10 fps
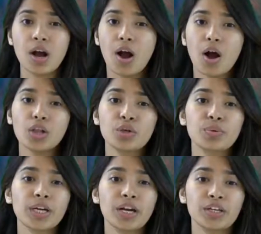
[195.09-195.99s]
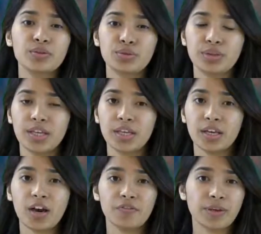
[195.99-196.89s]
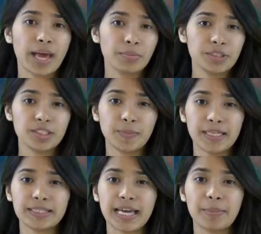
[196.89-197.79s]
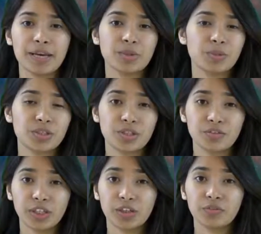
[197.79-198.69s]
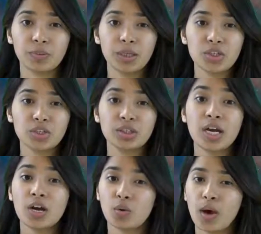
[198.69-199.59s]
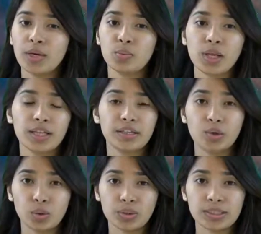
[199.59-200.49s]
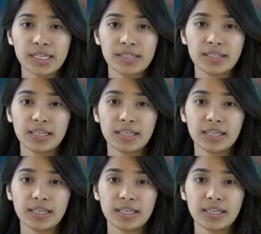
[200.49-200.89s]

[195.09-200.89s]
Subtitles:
Although we are used to thinking of empty spacetime as preserving information quite well in local sense,